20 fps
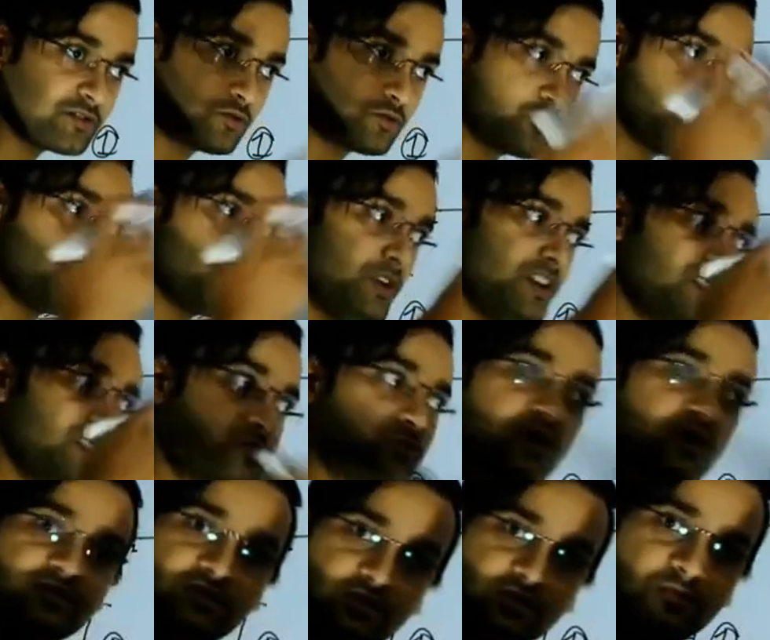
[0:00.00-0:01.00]
to which
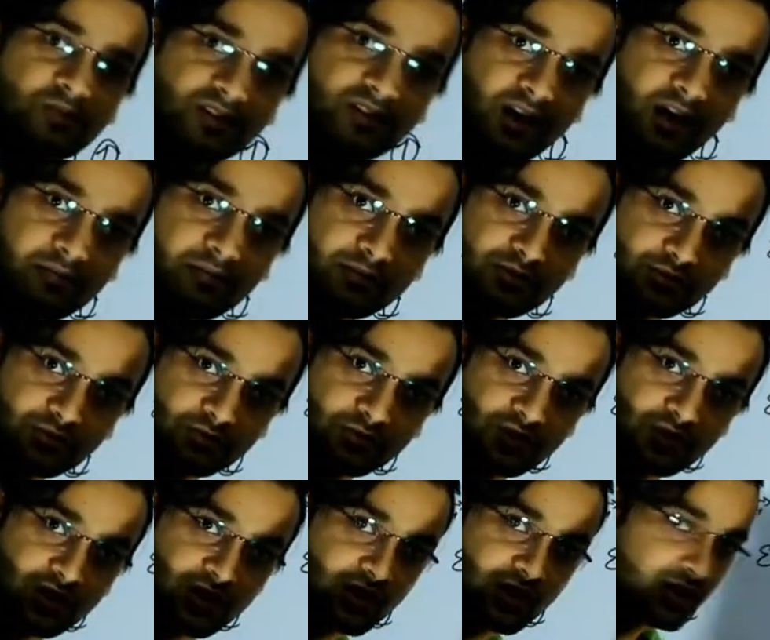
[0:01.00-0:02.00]
direction you are driving to.